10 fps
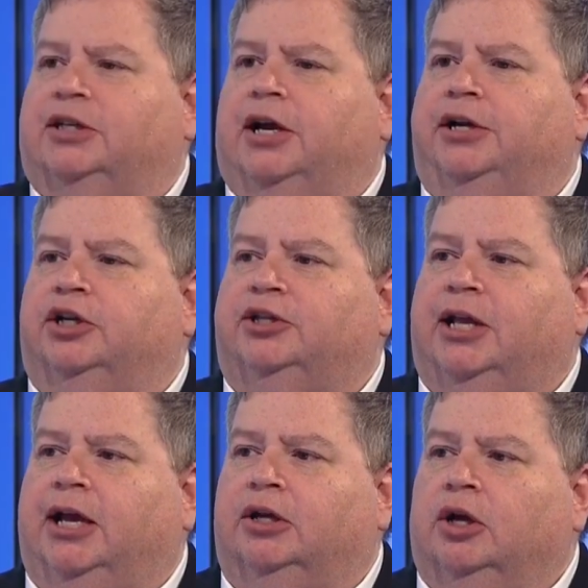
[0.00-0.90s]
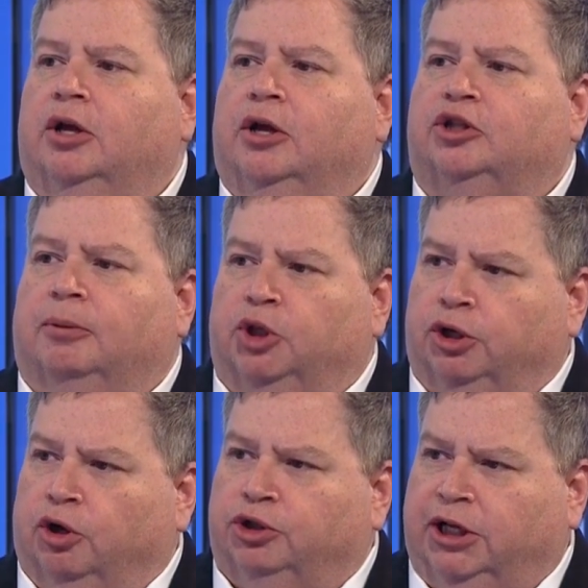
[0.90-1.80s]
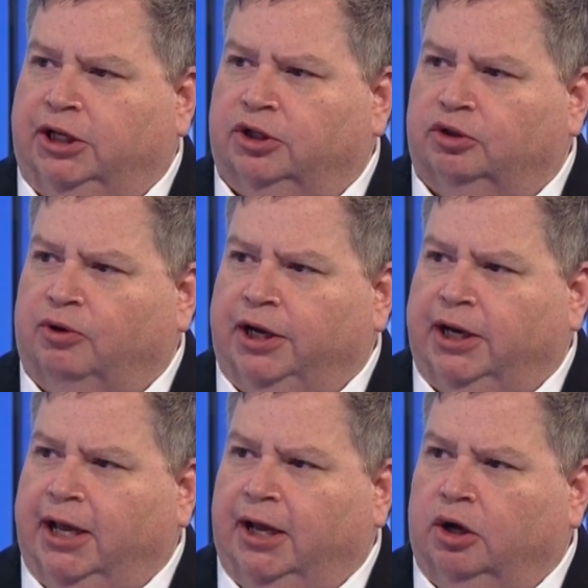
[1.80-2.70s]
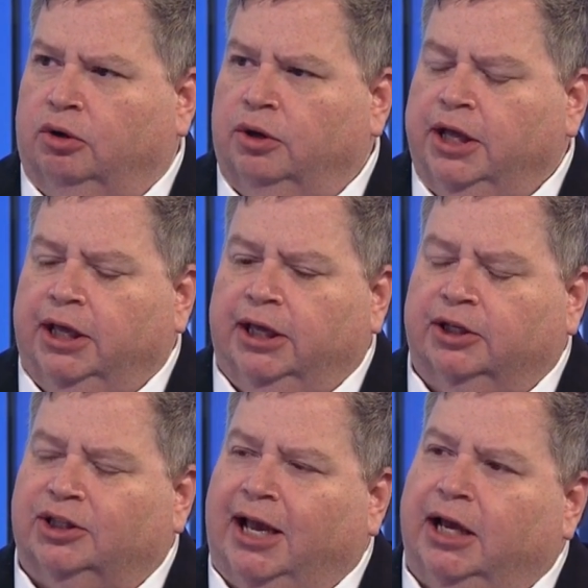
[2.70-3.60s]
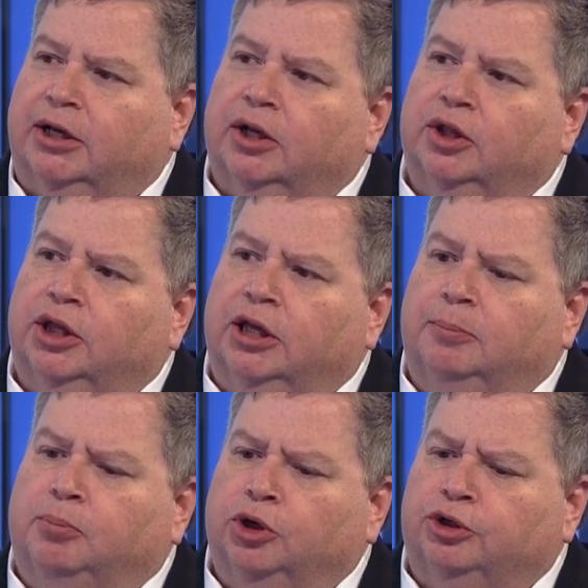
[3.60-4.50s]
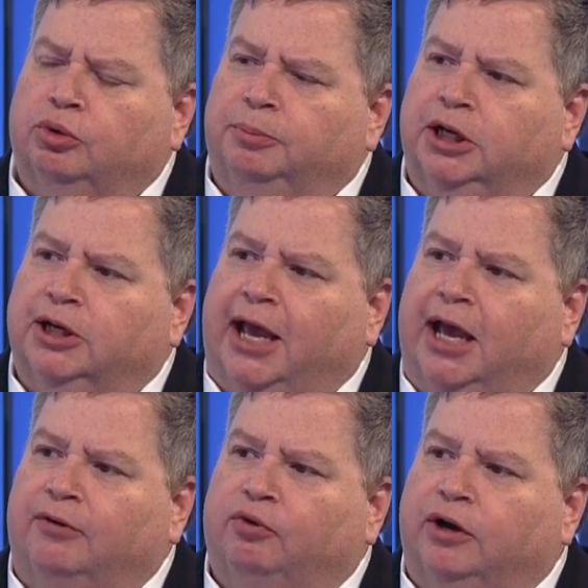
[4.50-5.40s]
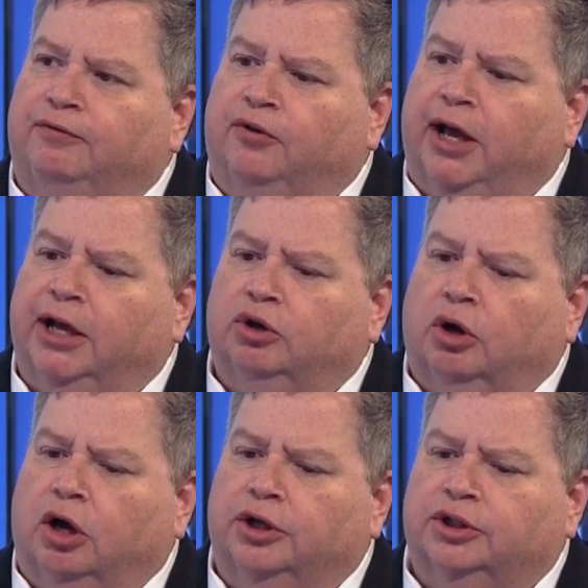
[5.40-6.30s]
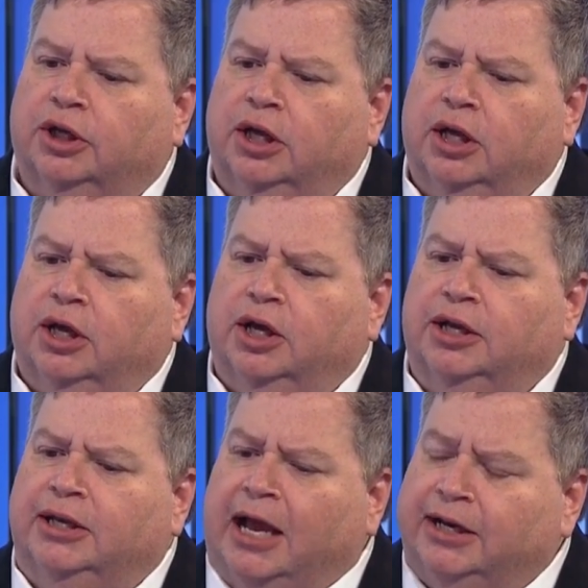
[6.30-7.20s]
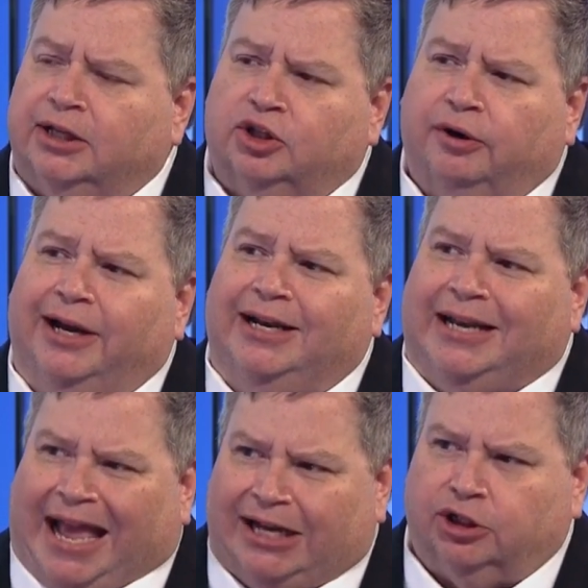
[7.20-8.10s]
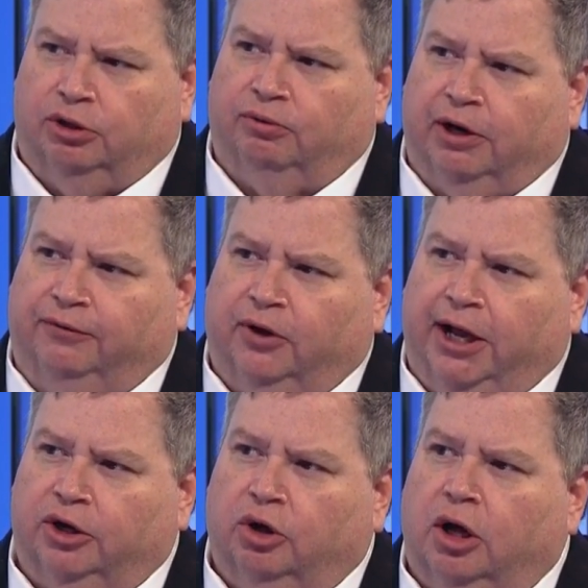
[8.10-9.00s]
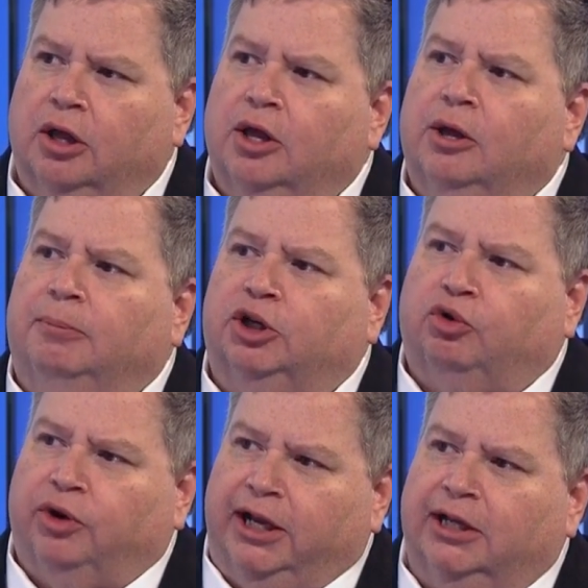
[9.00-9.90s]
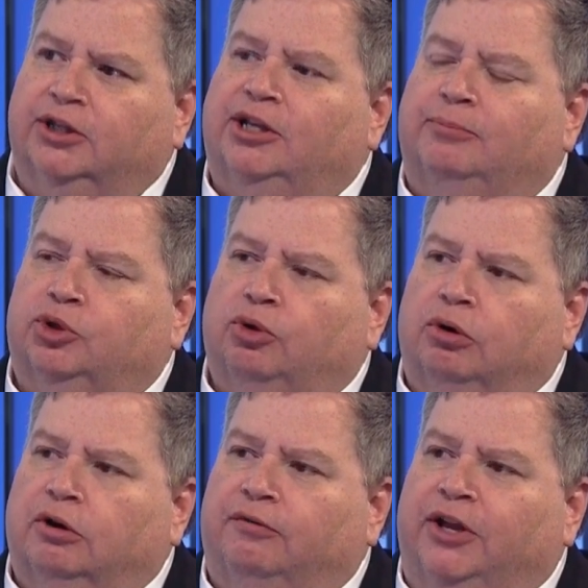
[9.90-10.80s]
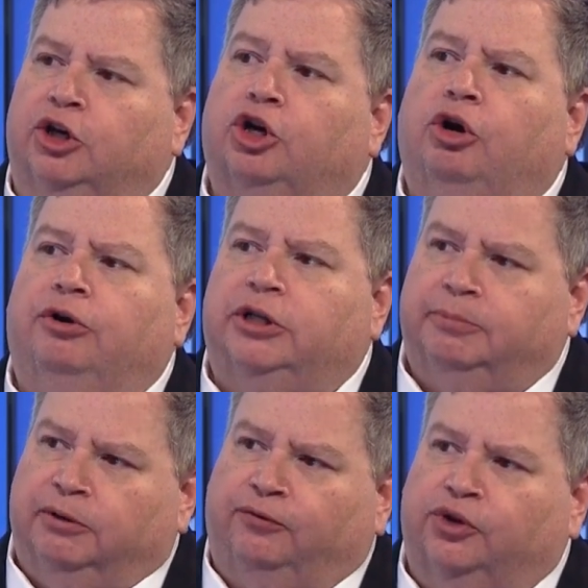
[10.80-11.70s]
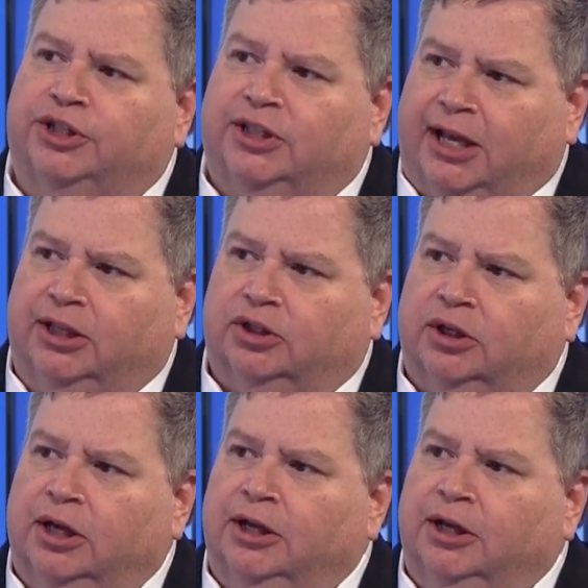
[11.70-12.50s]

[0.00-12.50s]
as I understand some of the negotiations right now, is that the push would be to have red flag laws not necessarily a national red flag law, but creating some sort of encouragement for states